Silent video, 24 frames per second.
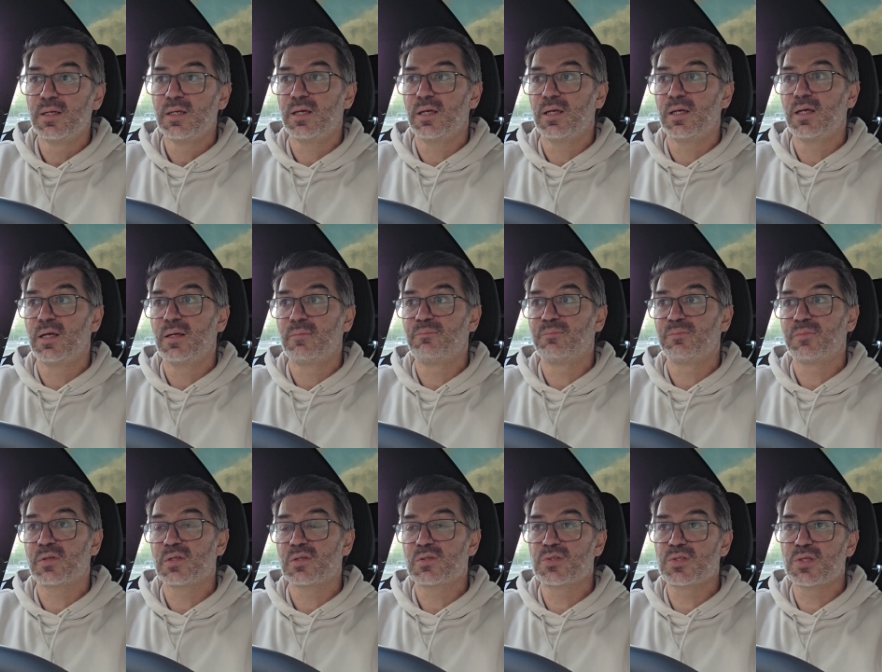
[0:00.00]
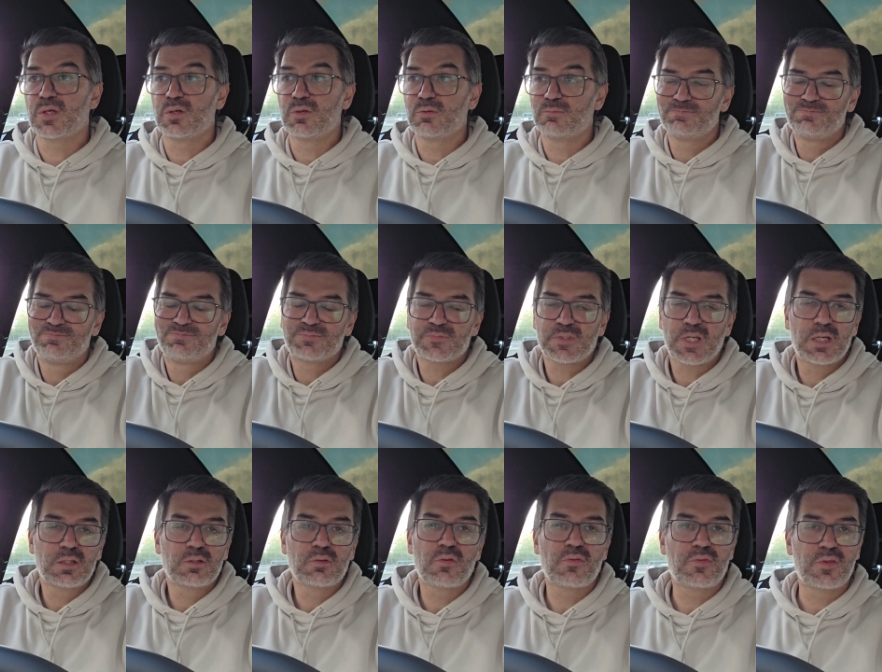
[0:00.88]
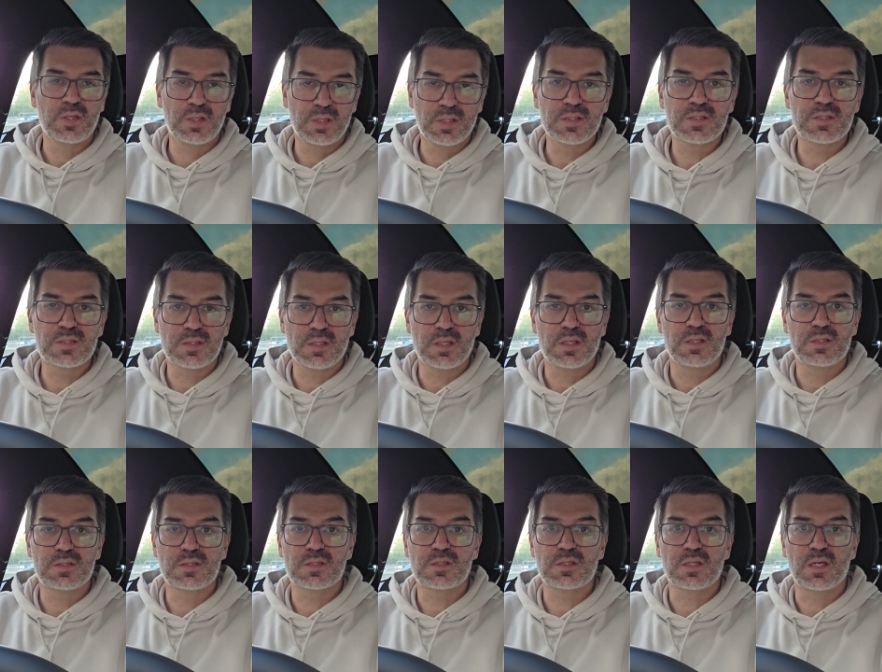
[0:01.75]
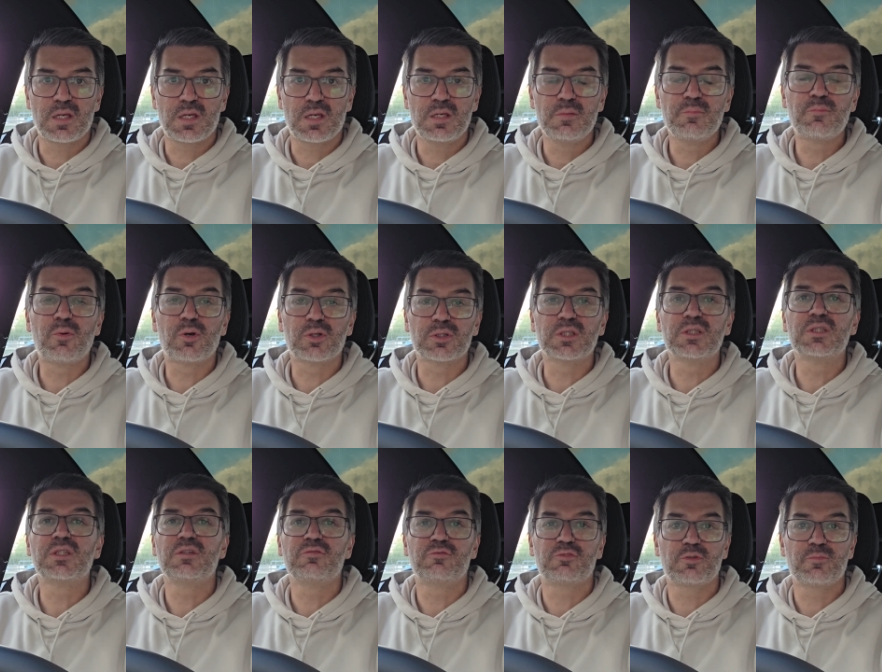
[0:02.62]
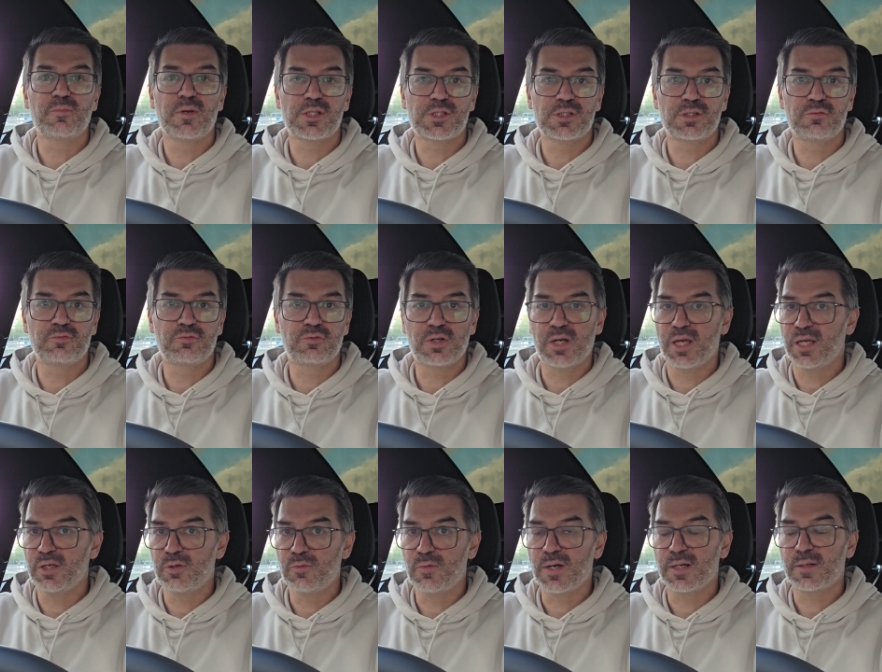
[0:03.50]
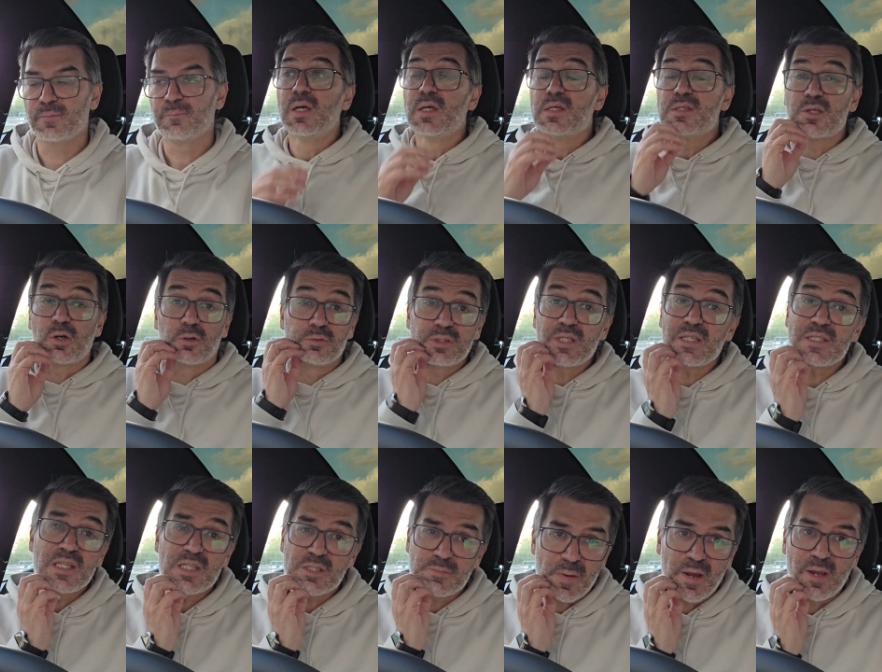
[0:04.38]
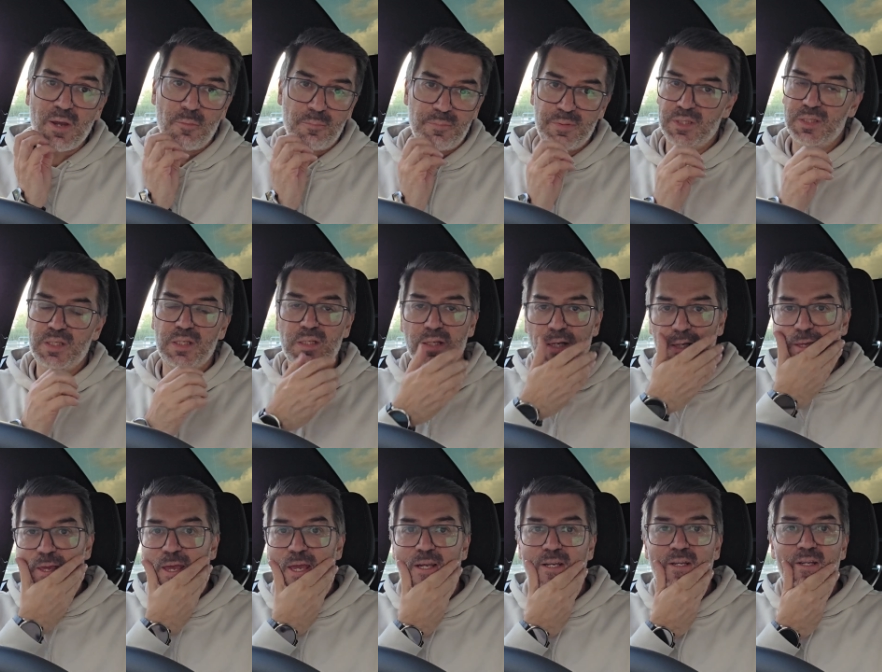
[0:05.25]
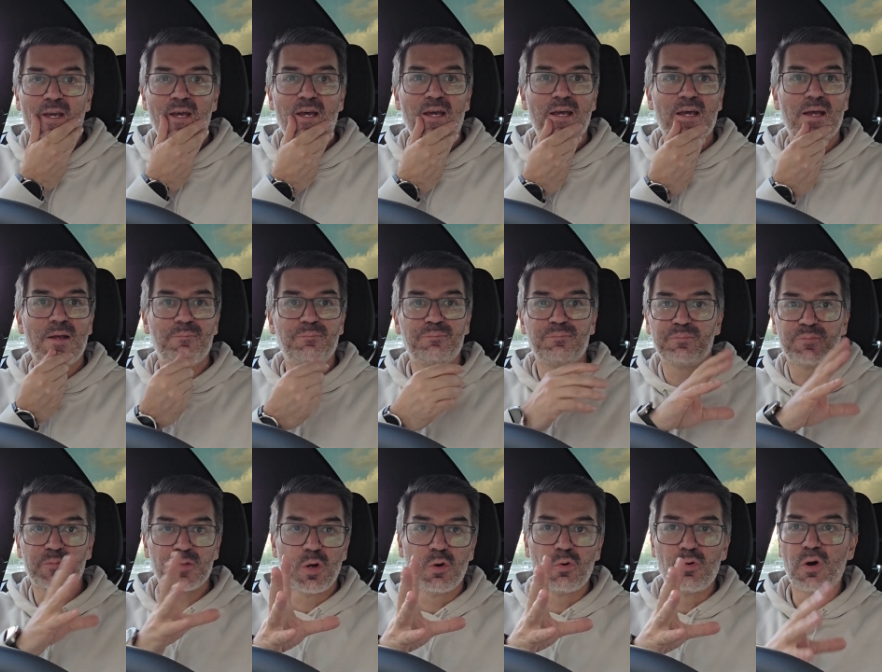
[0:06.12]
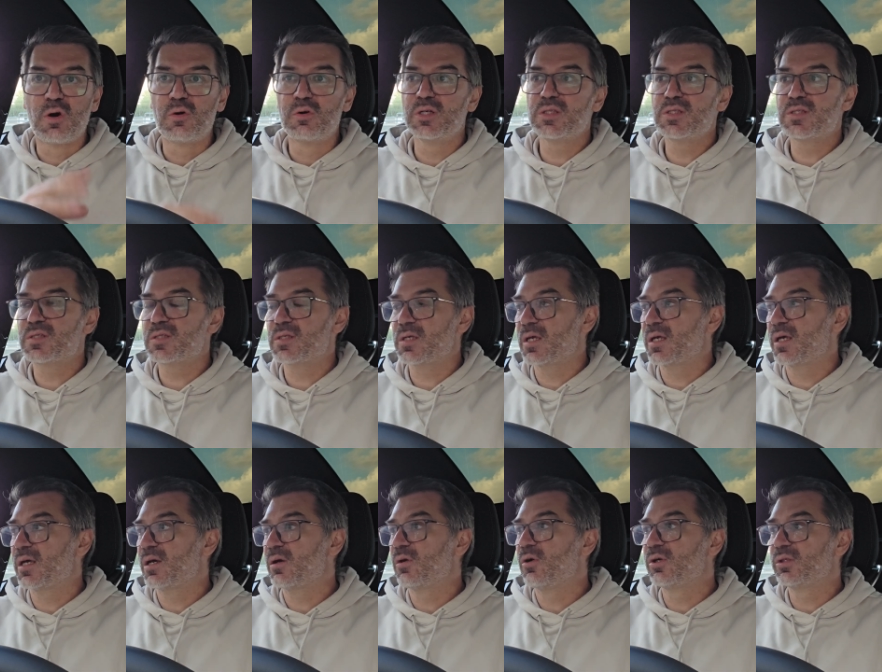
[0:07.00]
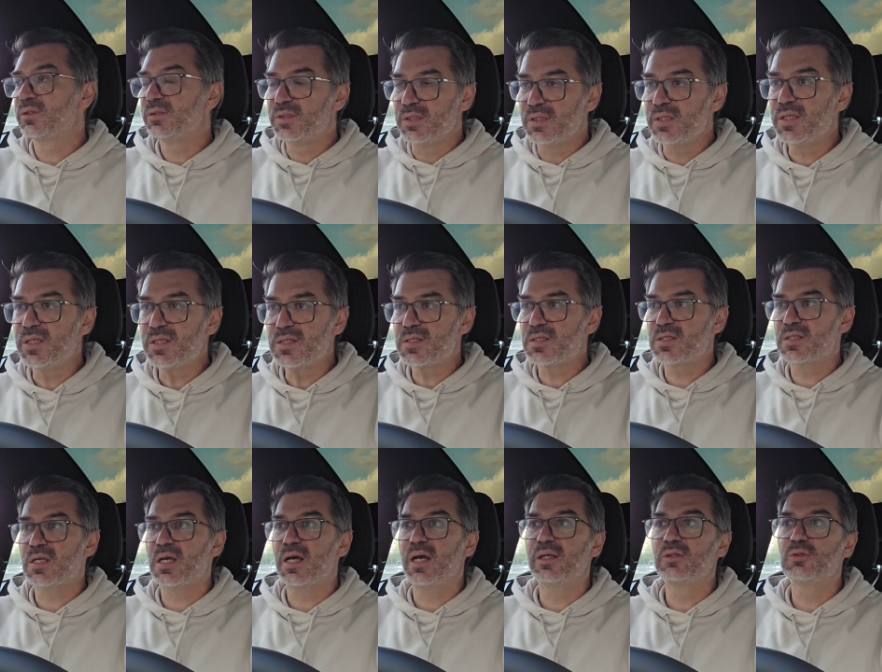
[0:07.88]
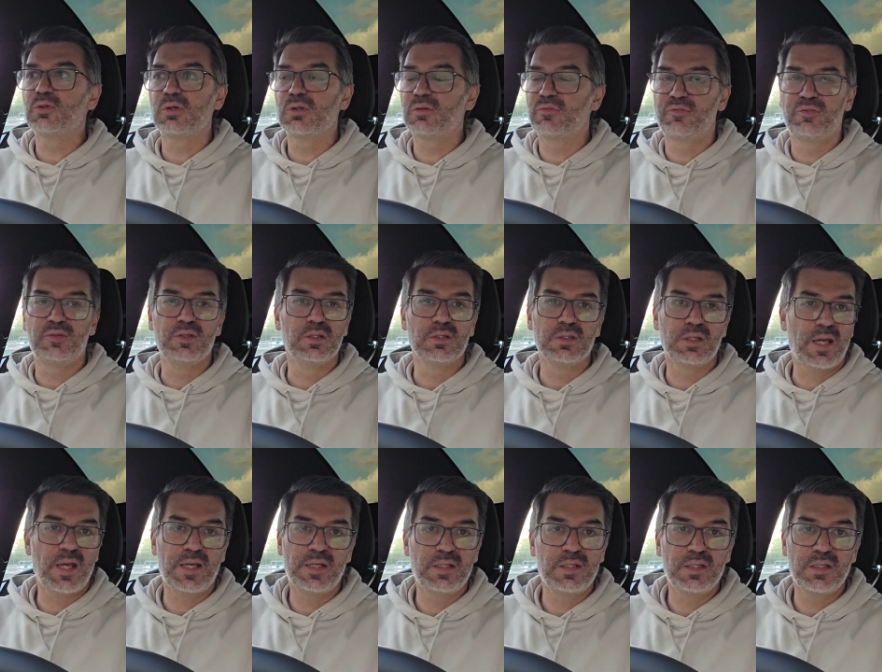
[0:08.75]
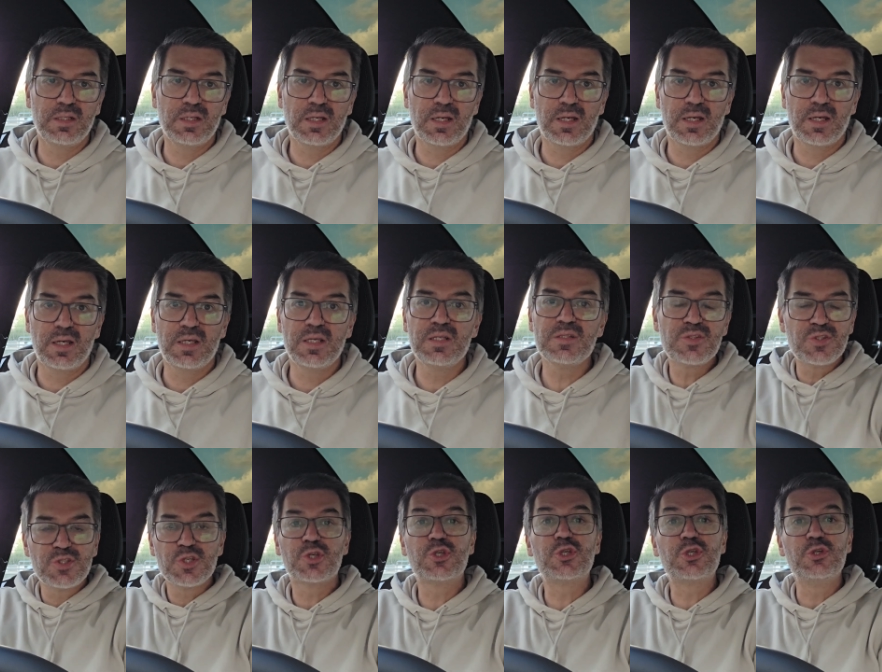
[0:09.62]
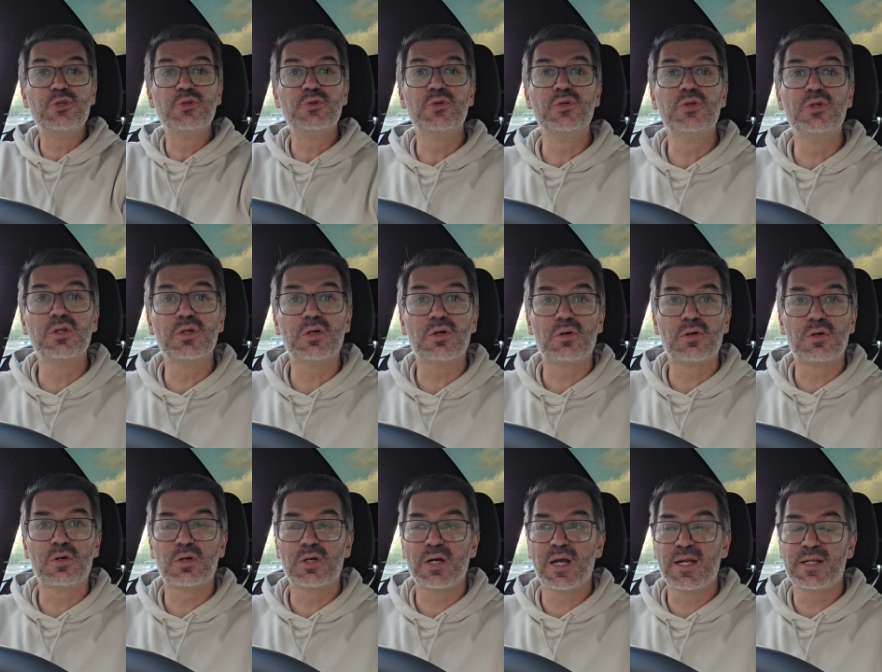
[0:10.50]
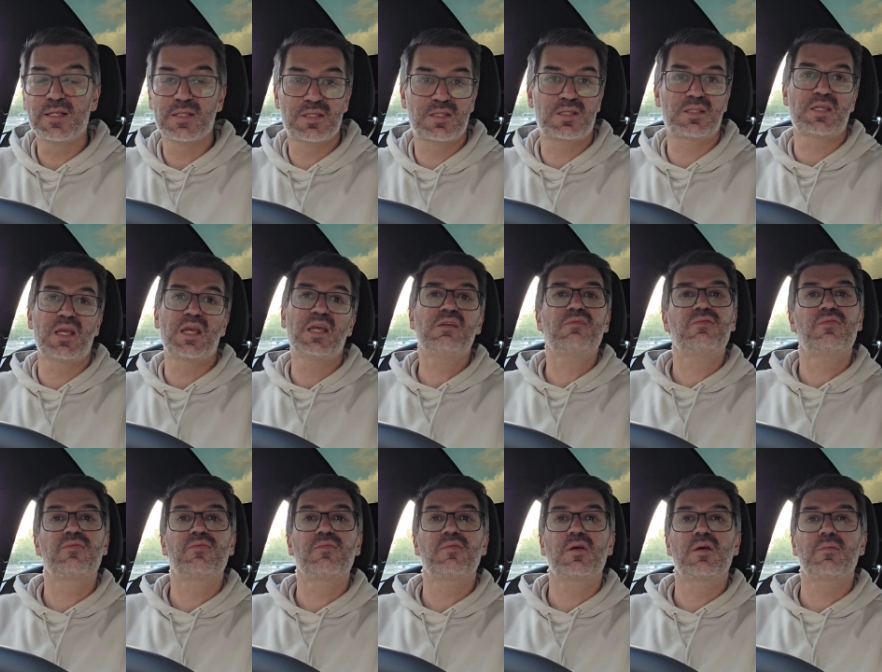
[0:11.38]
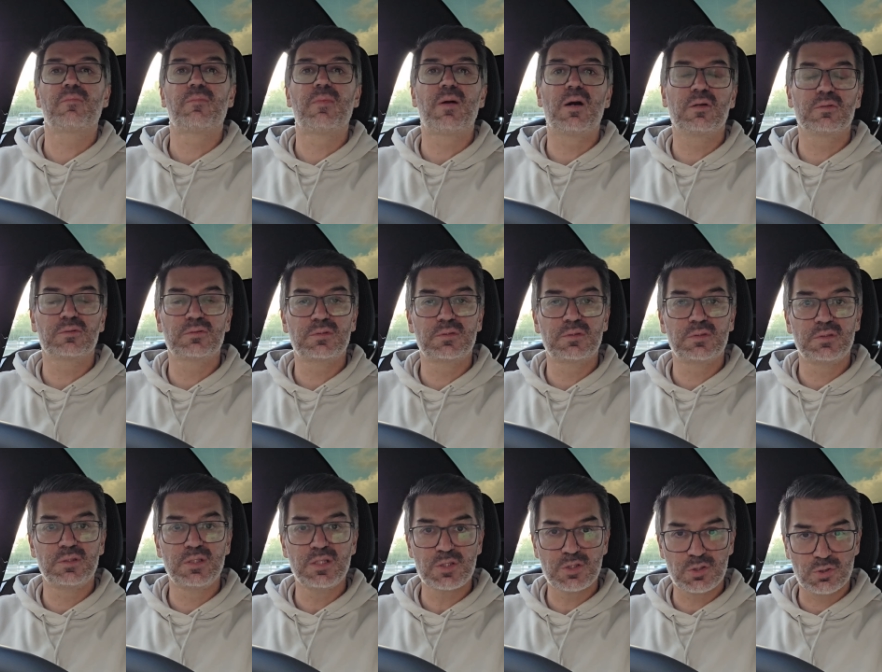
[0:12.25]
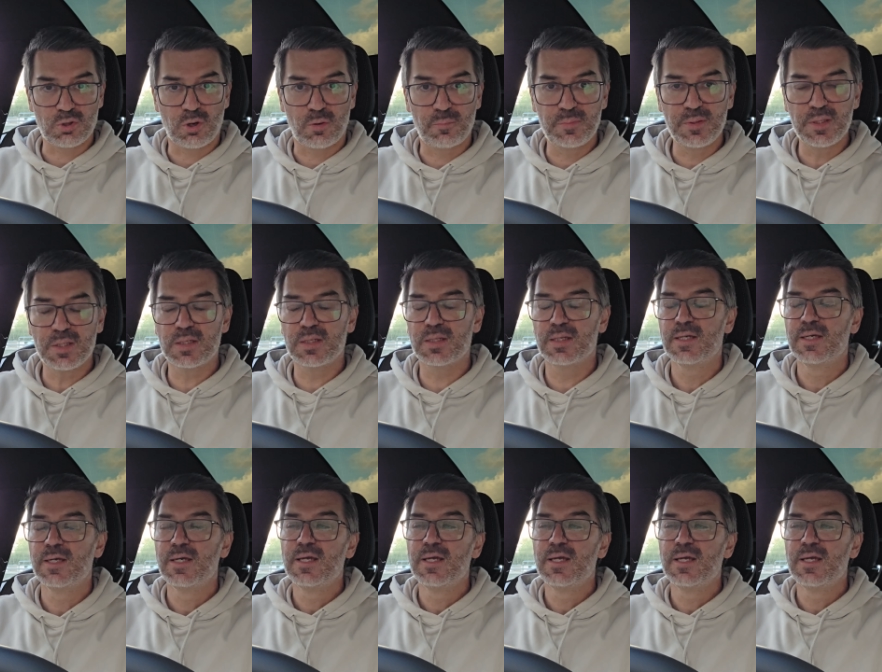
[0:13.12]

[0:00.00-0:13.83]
Um, so I don't think it's it's uh, important information for anyone. So this is my opinion again. Um, no worries uh, on this. I don't feel any insecure or unsafe about this topic.